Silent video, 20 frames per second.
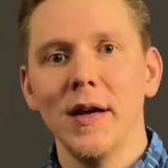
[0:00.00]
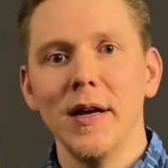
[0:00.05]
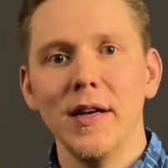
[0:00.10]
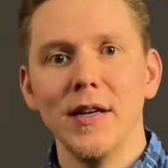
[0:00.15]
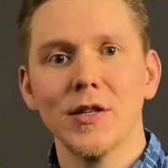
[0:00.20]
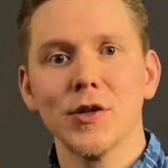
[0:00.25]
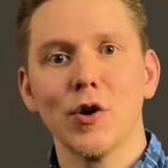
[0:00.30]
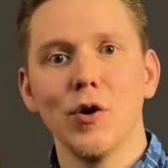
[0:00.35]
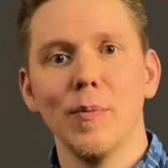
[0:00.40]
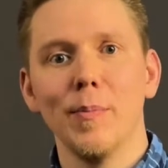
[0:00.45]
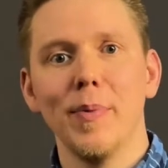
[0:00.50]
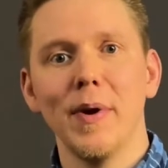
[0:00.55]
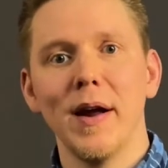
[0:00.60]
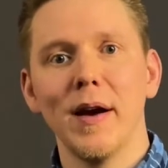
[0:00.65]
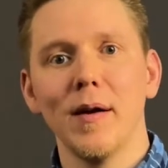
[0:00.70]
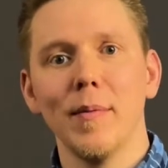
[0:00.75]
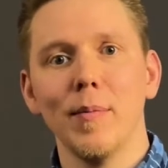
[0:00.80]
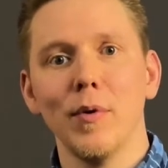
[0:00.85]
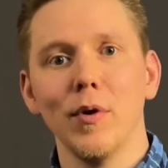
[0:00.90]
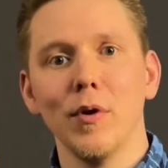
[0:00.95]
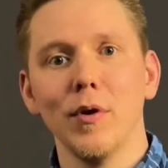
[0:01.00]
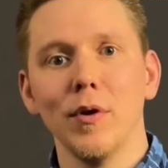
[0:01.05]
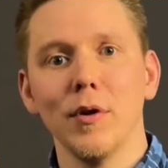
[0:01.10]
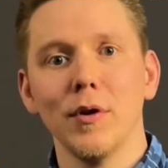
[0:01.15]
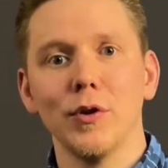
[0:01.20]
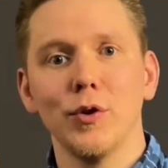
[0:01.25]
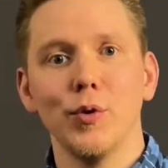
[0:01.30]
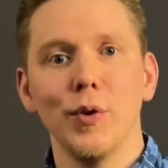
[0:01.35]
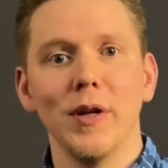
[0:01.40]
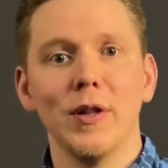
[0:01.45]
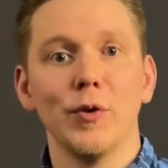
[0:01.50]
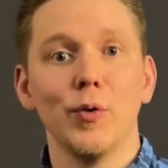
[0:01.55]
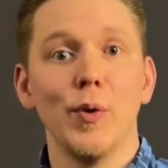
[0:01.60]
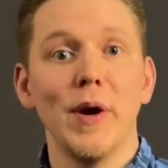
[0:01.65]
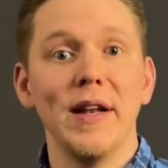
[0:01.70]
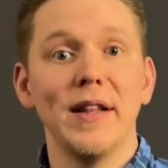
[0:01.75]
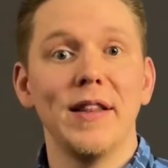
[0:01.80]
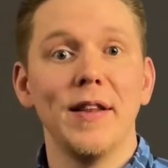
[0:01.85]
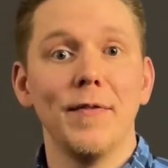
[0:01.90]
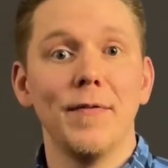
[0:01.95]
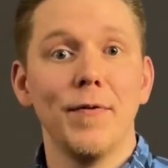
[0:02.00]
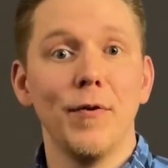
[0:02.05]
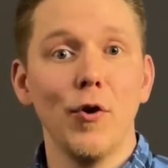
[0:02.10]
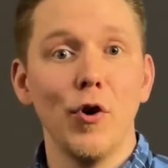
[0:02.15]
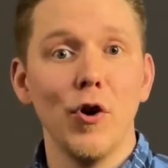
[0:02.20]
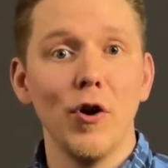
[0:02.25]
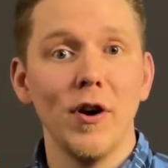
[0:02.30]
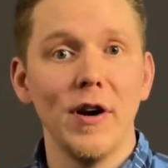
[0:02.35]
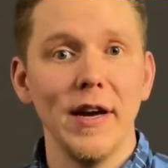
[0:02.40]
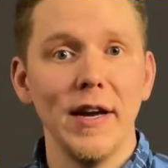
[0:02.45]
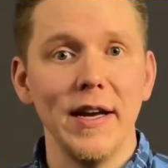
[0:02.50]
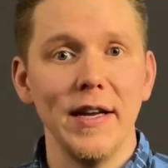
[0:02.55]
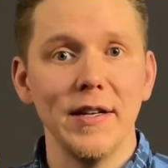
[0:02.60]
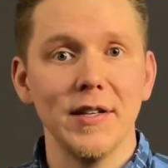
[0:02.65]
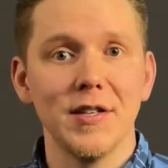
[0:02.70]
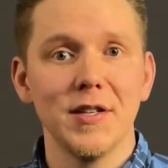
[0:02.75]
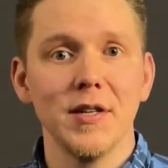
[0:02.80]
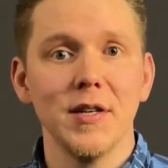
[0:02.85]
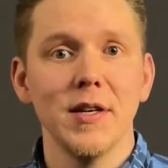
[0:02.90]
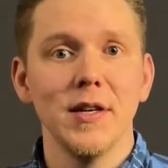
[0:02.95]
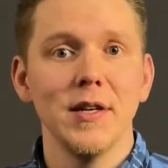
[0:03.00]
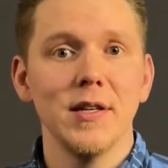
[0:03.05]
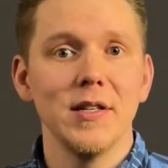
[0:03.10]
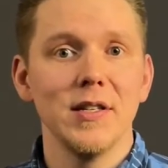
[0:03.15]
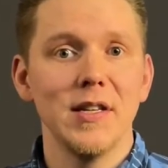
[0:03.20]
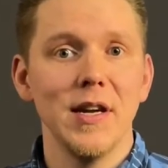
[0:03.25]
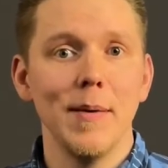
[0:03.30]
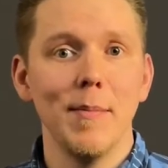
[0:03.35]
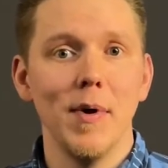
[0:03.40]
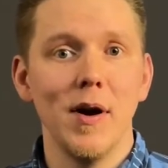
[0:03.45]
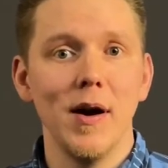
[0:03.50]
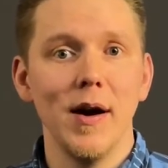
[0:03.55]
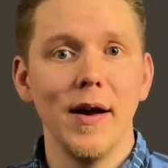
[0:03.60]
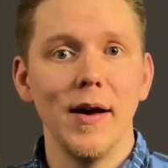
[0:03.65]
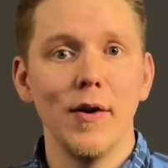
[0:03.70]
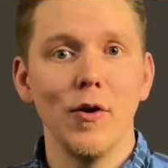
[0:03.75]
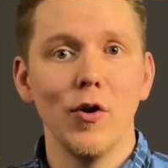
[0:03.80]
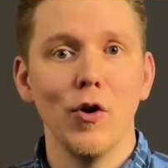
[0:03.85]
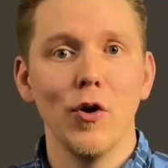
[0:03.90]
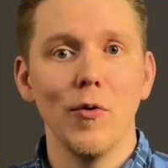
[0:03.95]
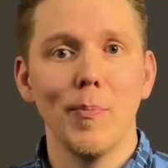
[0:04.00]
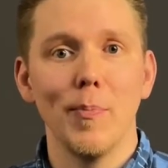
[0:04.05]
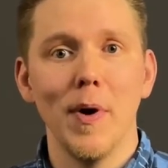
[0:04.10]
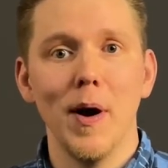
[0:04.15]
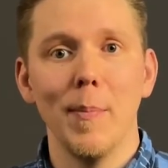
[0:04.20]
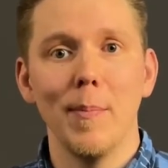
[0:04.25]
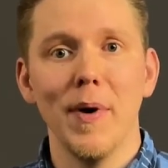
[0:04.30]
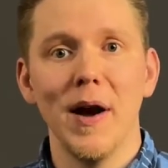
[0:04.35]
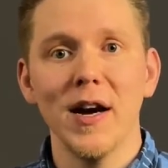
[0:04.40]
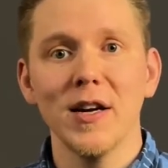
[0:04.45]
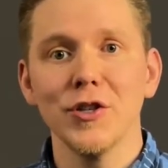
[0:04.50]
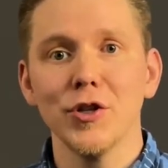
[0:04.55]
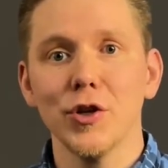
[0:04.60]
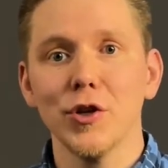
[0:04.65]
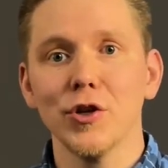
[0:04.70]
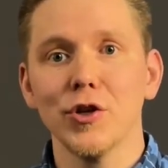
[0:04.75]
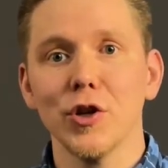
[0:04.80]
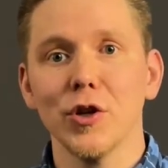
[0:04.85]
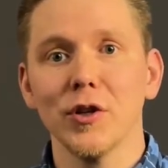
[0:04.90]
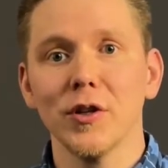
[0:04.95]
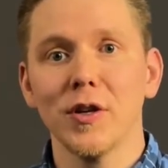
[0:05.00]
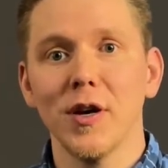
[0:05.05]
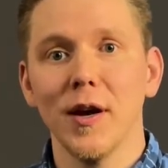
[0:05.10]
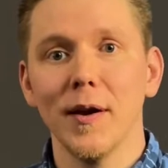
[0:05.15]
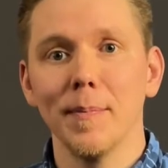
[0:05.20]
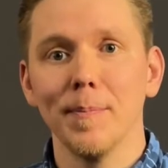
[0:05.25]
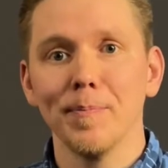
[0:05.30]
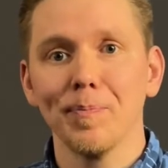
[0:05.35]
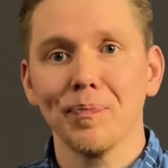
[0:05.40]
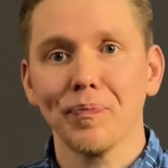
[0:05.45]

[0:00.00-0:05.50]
is comparable to a 24-inch semi or pump action shotgun